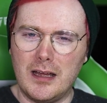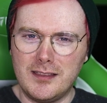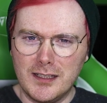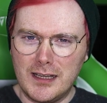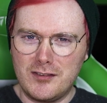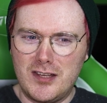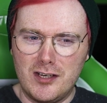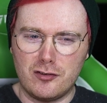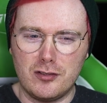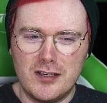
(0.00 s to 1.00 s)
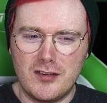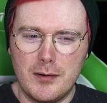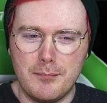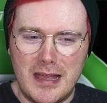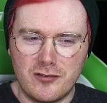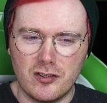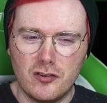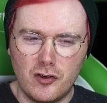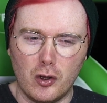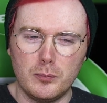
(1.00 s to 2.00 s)
think that's kind of strange that it
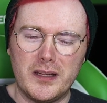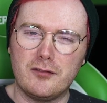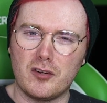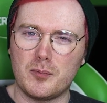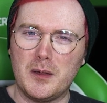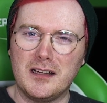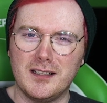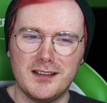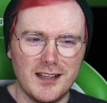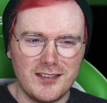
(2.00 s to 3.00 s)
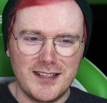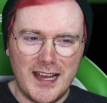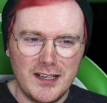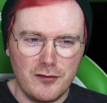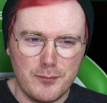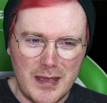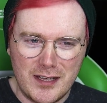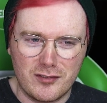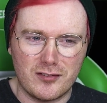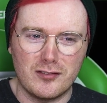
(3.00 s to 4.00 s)
mentions Dawnblade Resplendent. This kind of
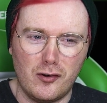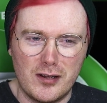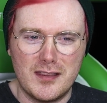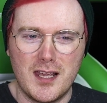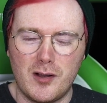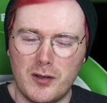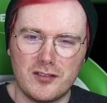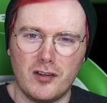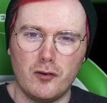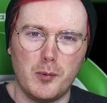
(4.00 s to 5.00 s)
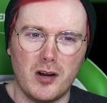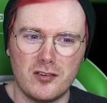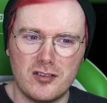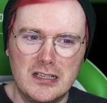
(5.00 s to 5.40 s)
makes Dorinthea Quicksilver Prodigy